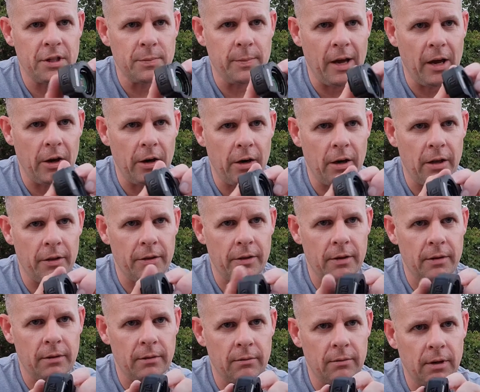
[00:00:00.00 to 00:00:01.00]
mounted on
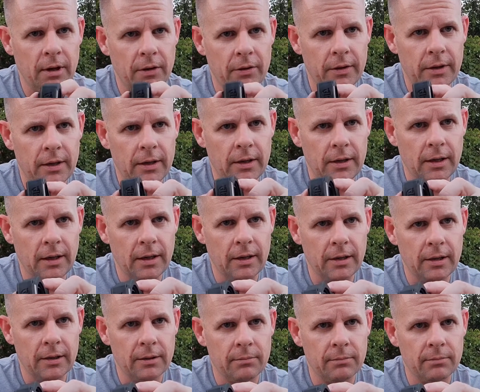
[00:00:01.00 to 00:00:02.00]

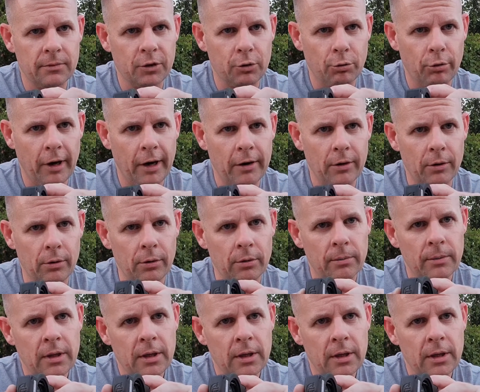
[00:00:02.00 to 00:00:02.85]
the rail,